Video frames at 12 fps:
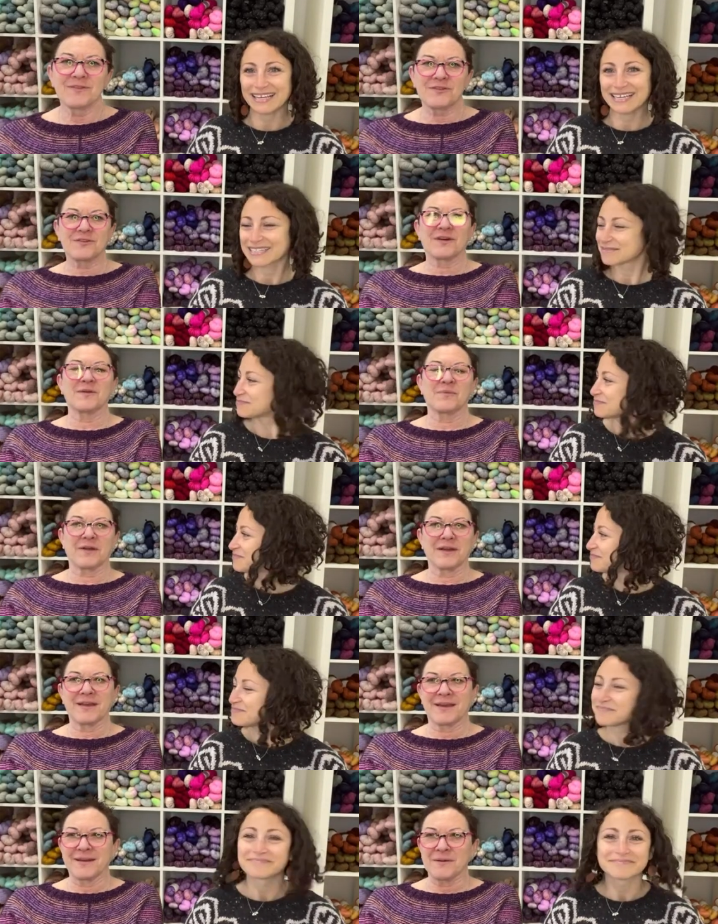Speaker 1: She's on a
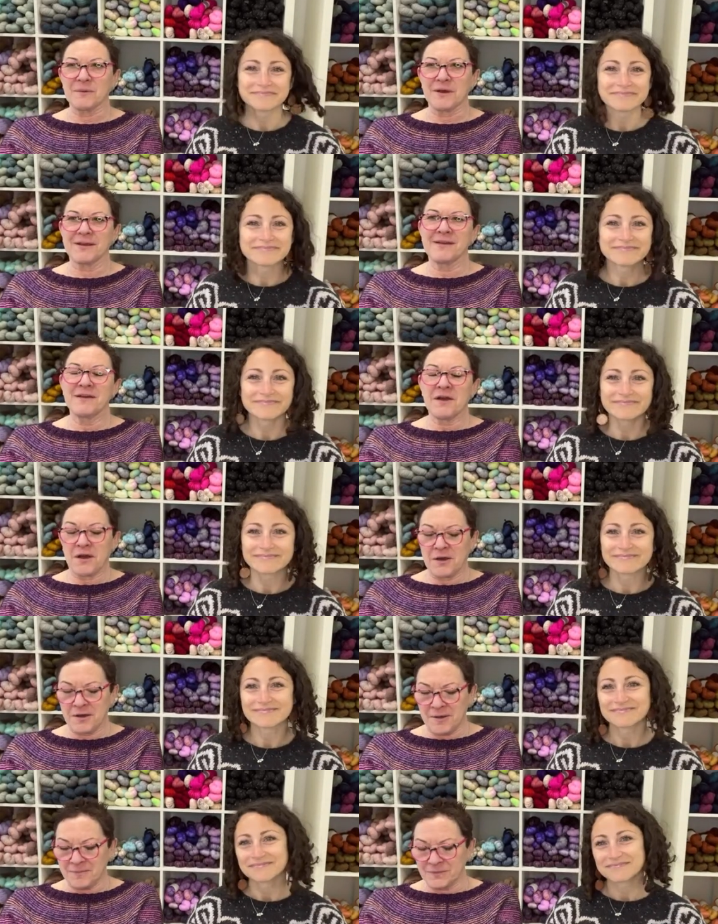break. Anyway,
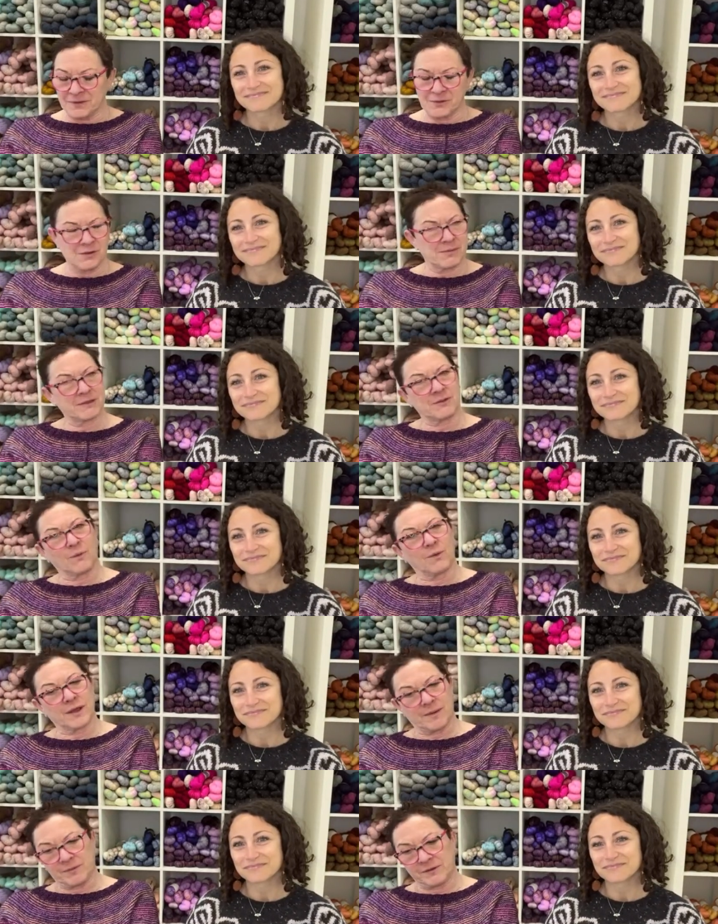um, it's all about the
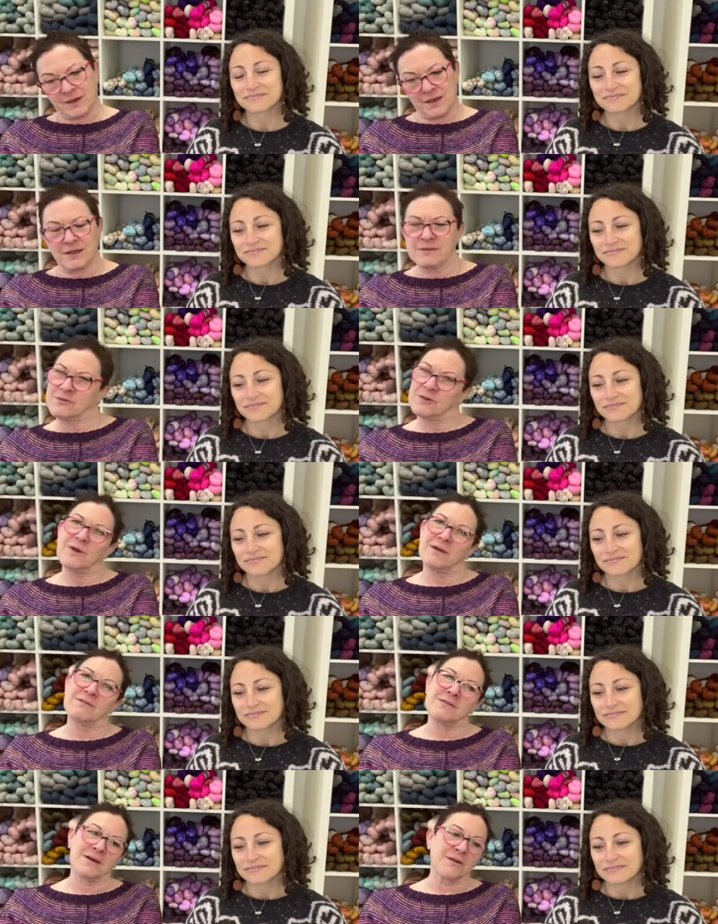whips. I do
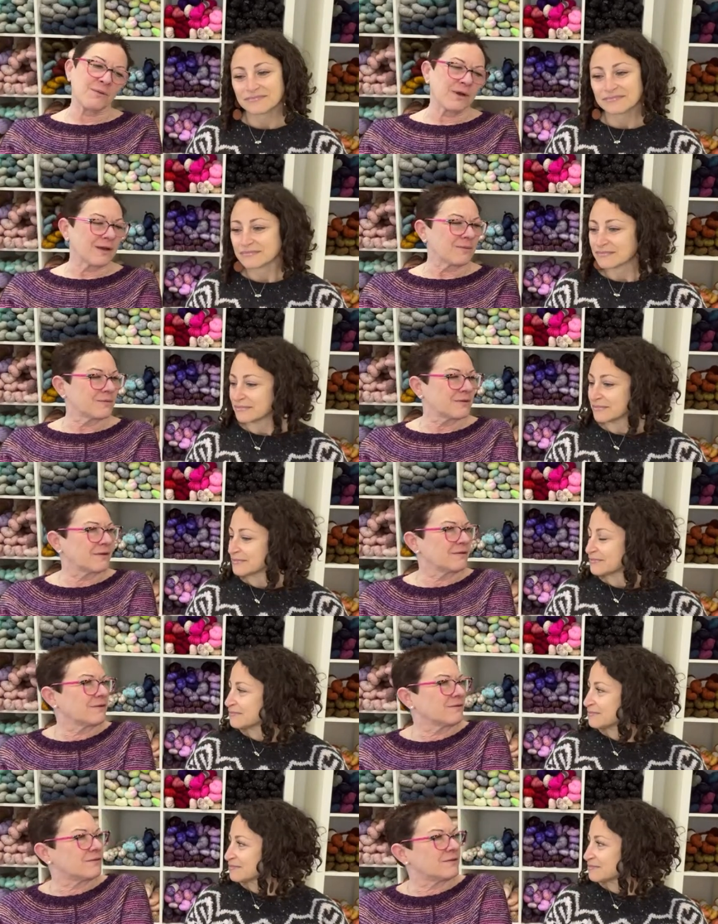have a lot of whips. I
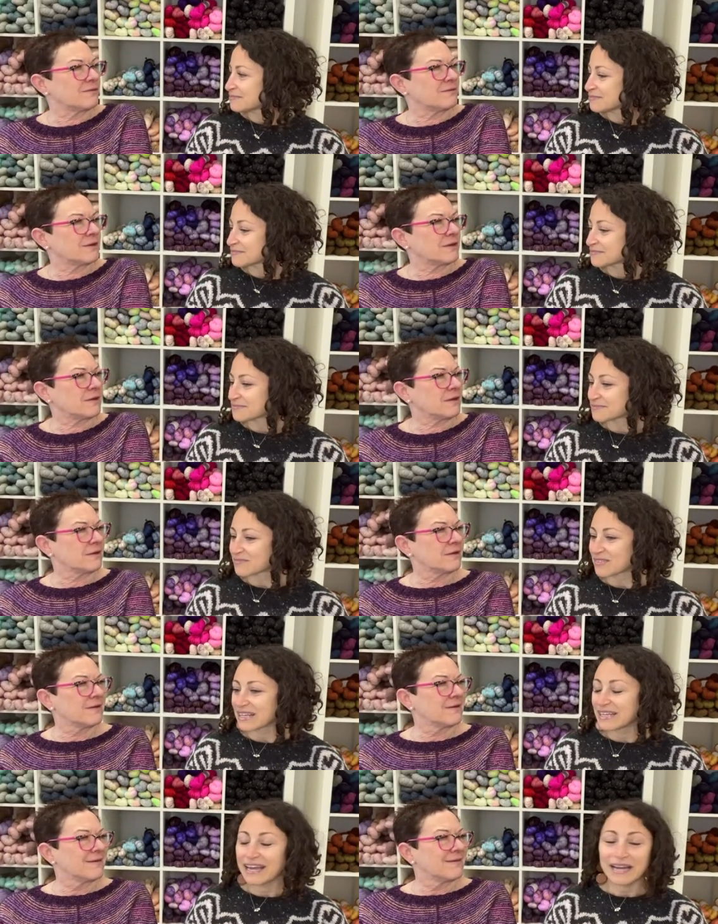don't know. Do you have
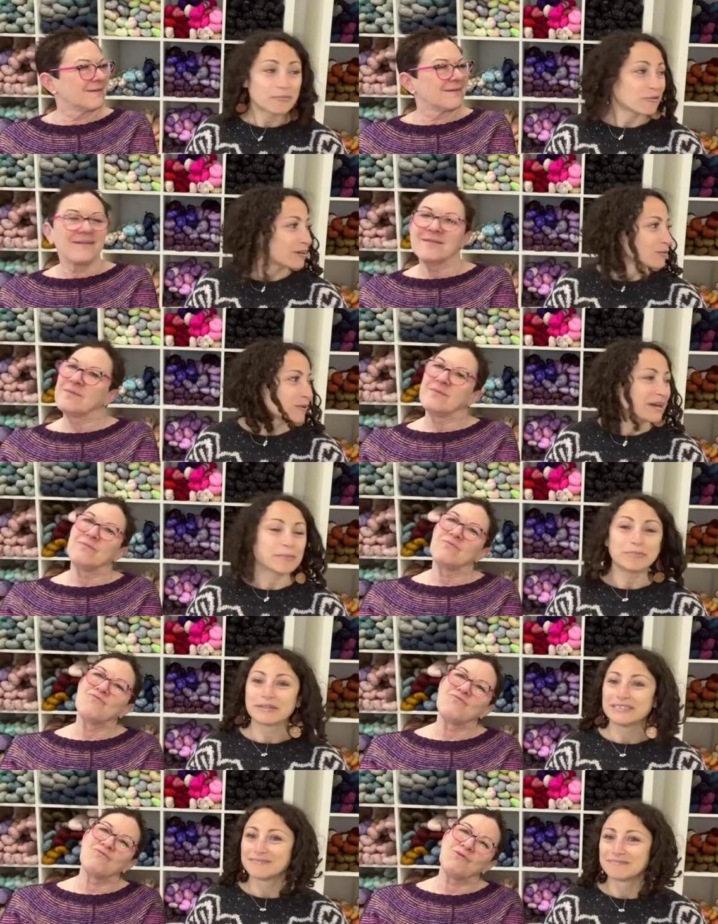
Speaker 2: Yeah, I brought a
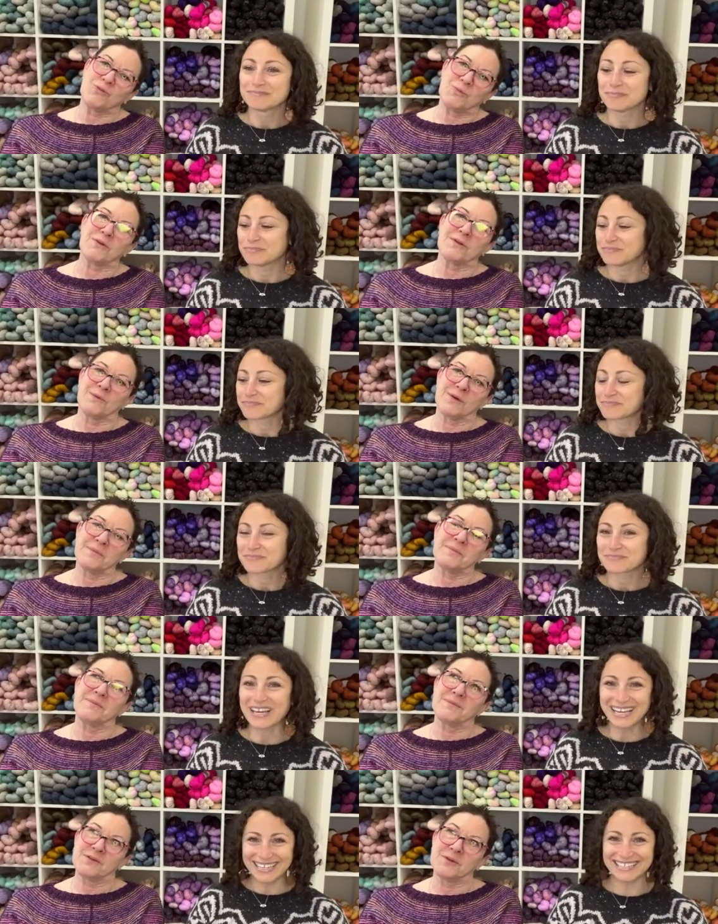whip.
Speaker 1: Mm, she brought a whip.
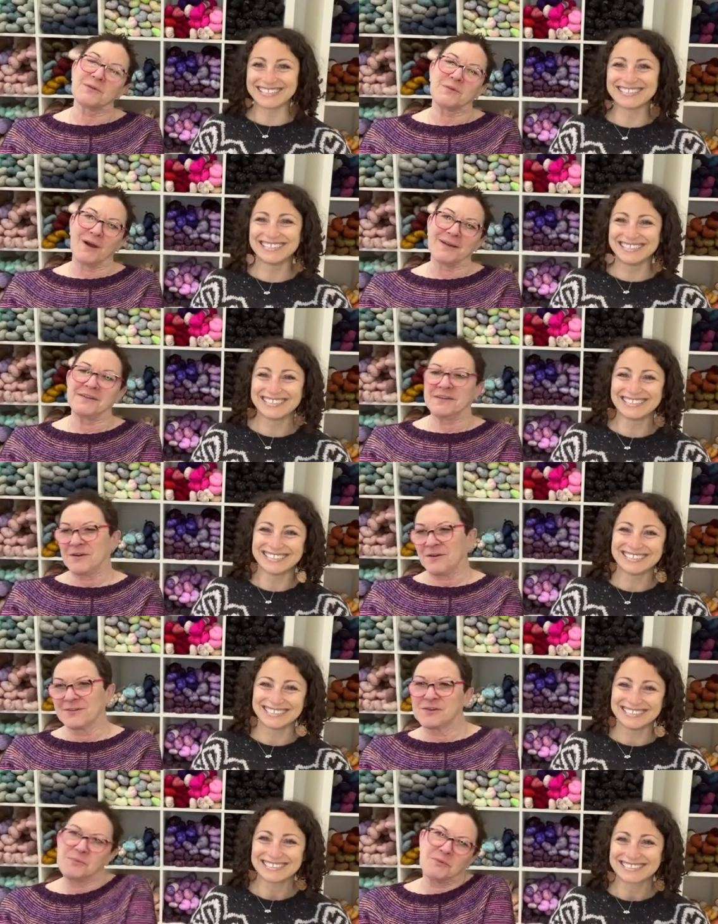She was winding
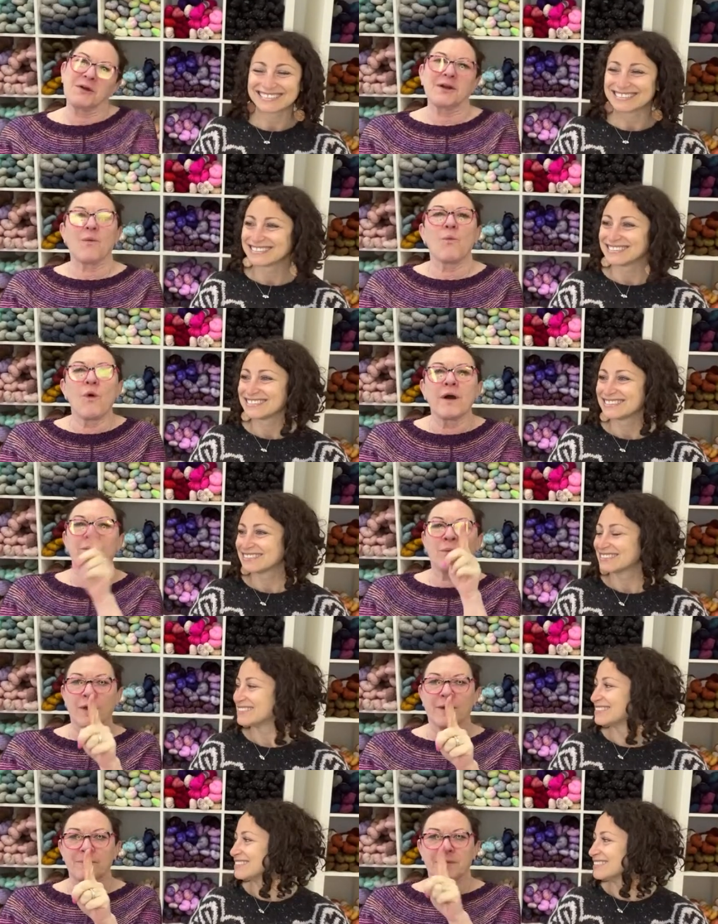yarn. She brought one
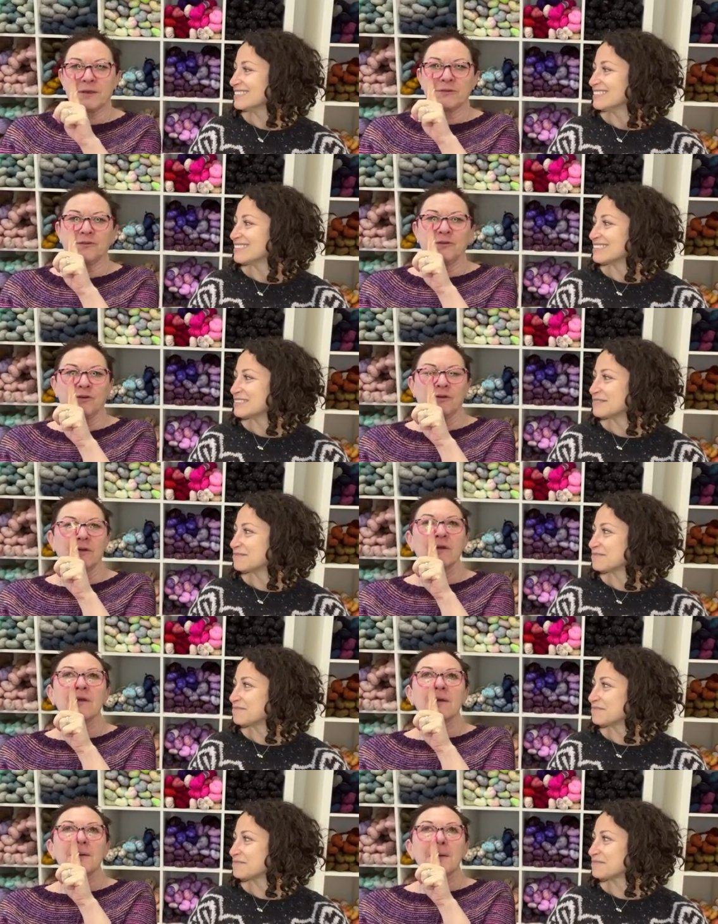whip because
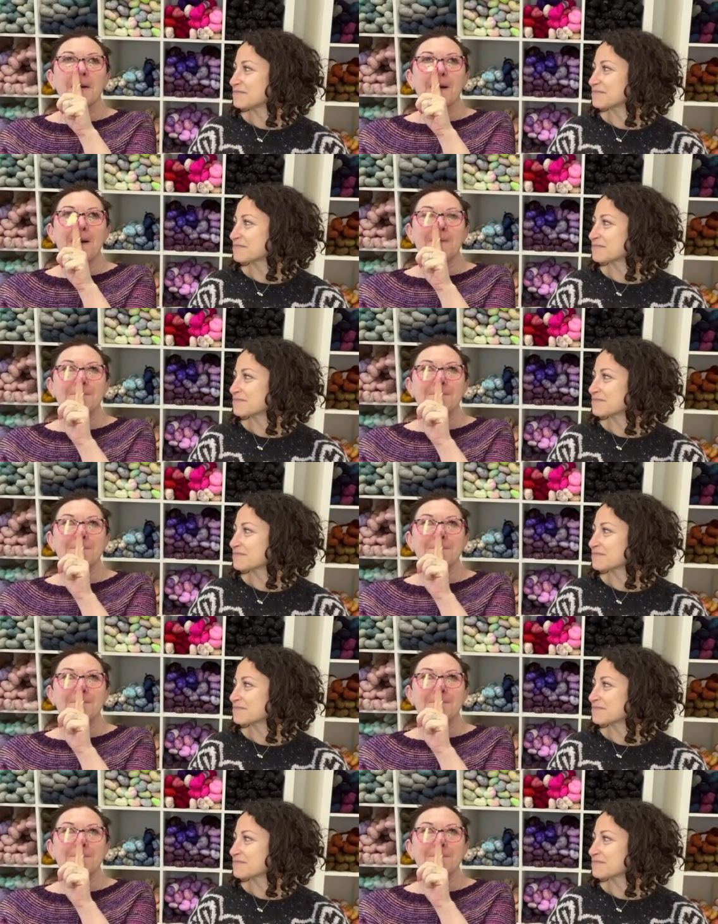you're a